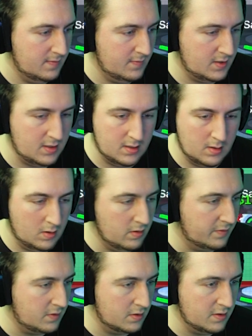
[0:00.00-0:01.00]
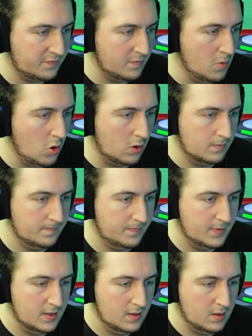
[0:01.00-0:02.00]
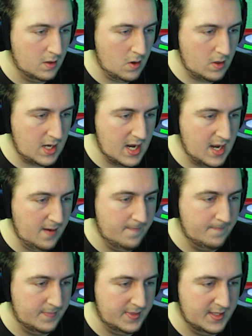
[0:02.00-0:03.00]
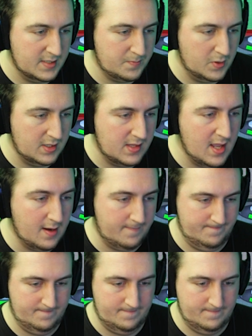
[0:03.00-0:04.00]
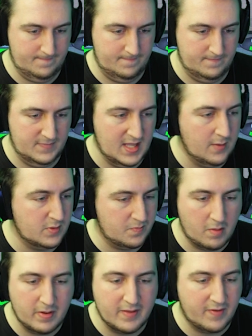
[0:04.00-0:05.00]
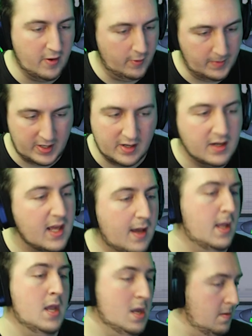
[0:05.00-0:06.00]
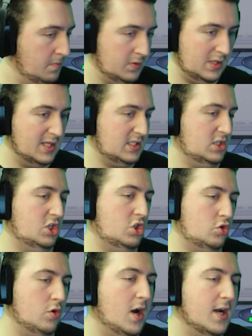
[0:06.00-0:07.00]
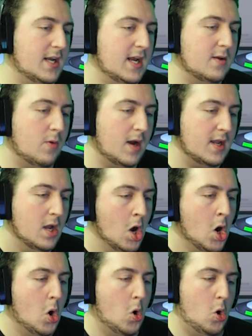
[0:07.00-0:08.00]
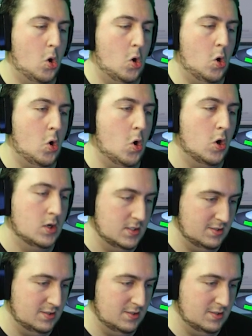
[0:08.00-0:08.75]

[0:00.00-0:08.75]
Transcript: I've got enough for more. Okay, let's put it there. That was probably a very bad idea, but let's just try it anyway. Oh!